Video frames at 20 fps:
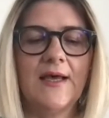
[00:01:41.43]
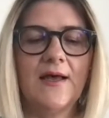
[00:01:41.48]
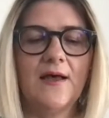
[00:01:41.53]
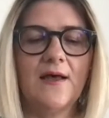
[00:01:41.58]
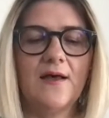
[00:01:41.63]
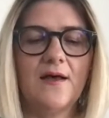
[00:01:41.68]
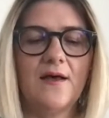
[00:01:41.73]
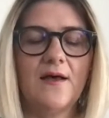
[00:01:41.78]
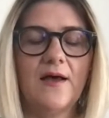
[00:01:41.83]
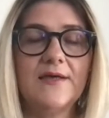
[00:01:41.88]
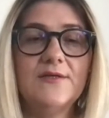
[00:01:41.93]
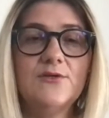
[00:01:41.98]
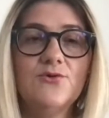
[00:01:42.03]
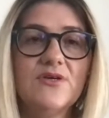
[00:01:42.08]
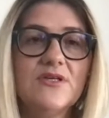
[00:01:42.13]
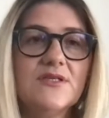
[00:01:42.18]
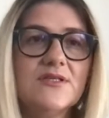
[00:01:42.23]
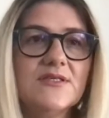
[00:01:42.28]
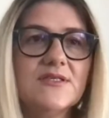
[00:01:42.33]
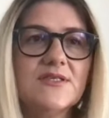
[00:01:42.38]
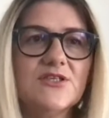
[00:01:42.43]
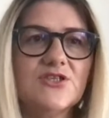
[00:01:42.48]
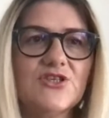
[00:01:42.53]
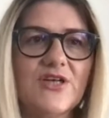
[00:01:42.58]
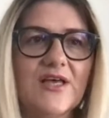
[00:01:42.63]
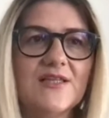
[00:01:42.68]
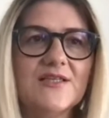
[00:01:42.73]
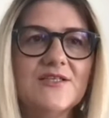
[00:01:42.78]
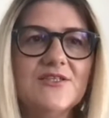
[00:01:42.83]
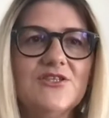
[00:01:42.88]
I took it as a
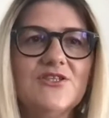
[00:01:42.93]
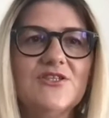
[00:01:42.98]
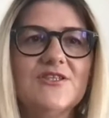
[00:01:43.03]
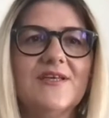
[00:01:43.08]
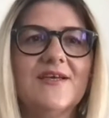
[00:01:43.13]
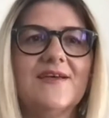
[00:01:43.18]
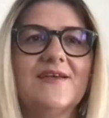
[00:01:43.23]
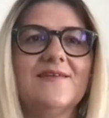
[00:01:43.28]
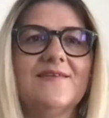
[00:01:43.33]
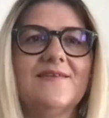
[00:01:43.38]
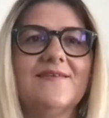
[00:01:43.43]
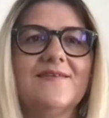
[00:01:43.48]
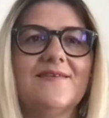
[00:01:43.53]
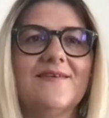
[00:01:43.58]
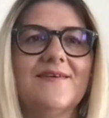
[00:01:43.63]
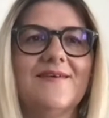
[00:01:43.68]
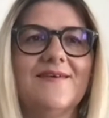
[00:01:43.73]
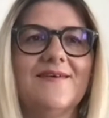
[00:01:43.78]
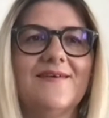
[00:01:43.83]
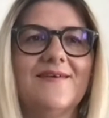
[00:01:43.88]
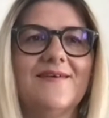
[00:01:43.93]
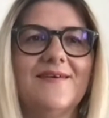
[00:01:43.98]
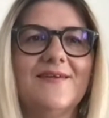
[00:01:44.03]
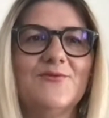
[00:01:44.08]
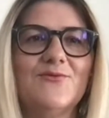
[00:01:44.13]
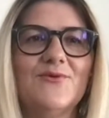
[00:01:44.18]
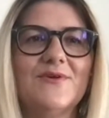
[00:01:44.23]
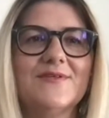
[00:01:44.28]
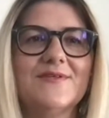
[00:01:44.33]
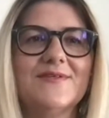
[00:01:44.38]
challenge, and it
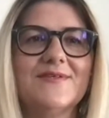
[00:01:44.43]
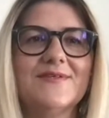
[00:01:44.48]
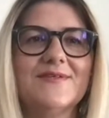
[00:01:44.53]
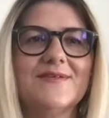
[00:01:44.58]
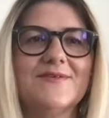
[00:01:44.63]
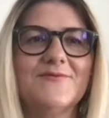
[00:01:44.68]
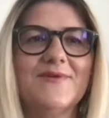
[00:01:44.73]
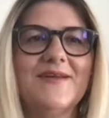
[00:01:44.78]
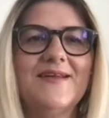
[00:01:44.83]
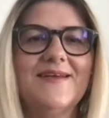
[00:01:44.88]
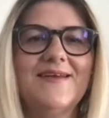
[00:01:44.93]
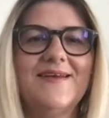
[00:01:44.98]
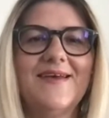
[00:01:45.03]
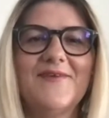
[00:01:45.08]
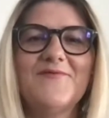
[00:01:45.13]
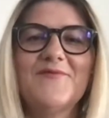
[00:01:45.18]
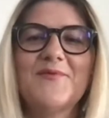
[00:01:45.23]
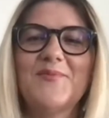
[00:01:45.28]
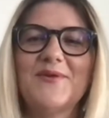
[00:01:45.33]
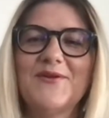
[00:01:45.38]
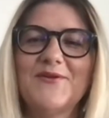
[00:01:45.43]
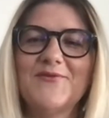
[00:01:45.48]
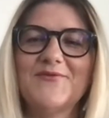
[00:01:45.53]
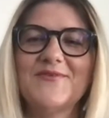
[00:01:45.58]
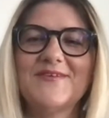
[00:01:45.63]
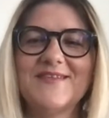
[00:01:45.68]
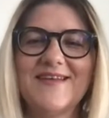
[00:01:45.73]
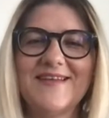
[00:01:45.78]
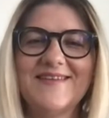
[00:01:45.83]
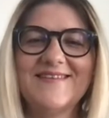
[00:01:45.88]
was really every bit of a
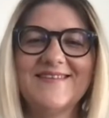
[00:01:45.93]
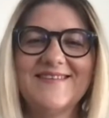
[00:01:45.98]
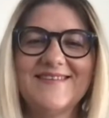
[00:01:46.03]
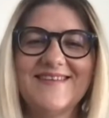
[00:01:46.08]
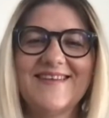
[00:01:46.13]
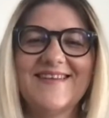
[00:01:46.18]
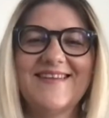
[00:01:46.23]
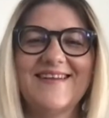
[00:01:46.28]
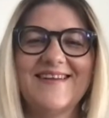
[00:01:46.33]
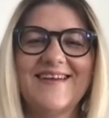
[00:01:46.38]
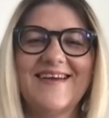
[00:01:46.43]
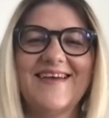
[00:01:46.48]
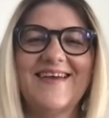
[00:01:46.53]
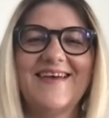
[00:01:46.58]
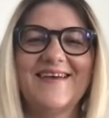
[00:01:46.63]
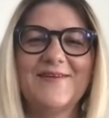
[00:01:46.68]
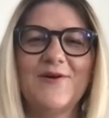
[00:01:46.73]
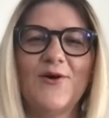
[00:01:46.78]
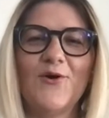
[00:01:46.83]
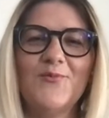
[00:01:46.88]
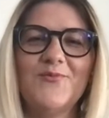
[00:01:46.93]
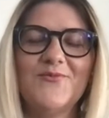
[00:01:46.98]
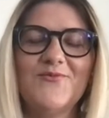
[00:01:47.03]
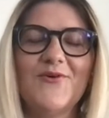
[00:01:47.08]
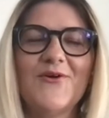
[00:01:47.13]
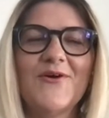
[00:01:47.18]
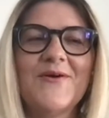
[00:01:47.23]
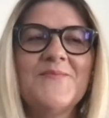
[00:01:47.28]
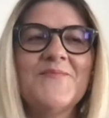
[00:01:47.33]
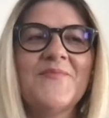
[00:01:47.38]
challenge that I had hoped
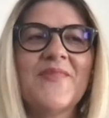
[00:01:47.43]
for.